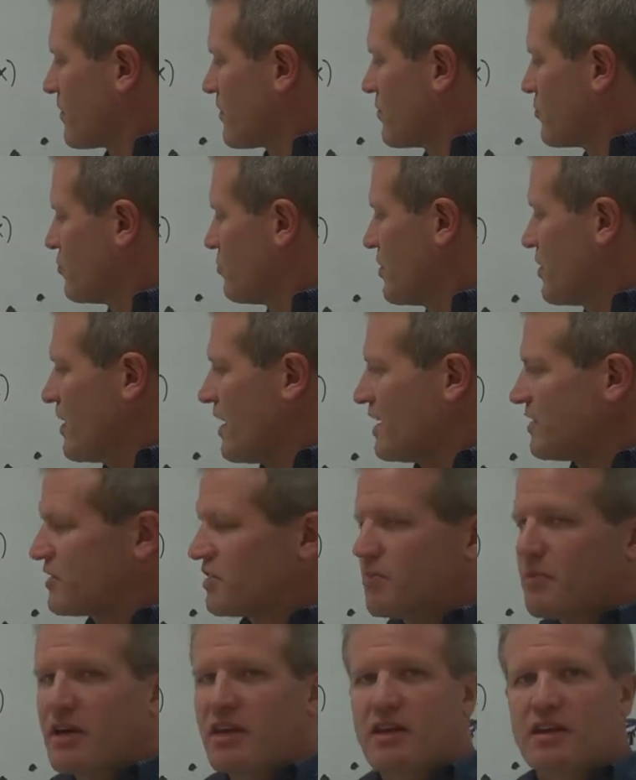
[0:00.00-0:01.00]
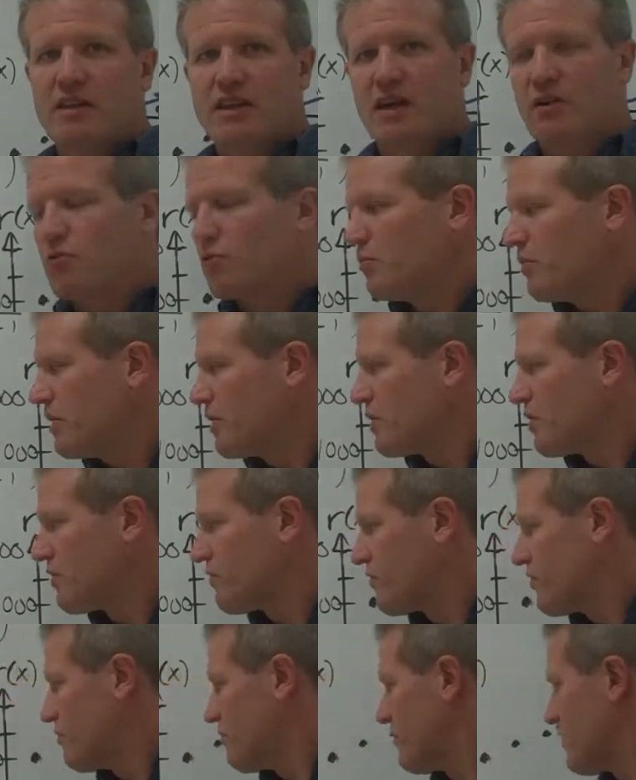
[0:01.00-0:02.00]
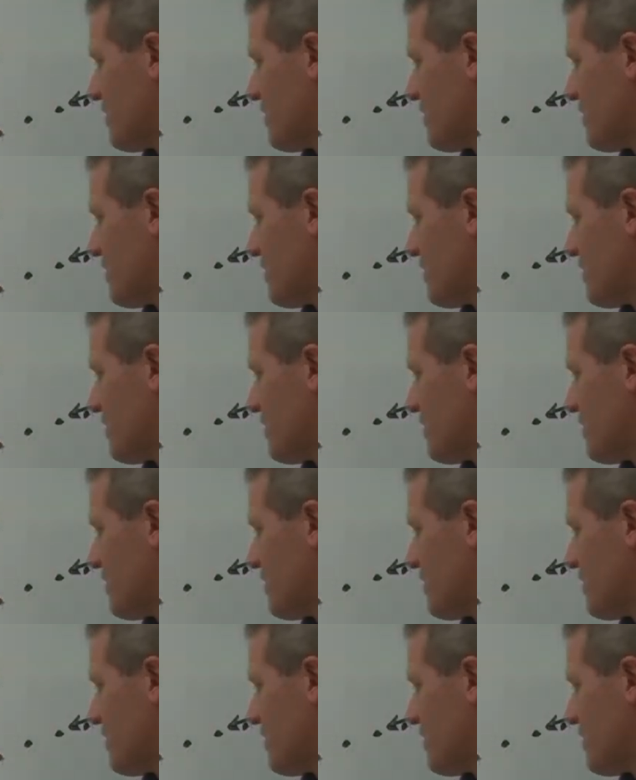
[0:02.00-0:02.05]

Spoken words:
So we're estimating that when we go from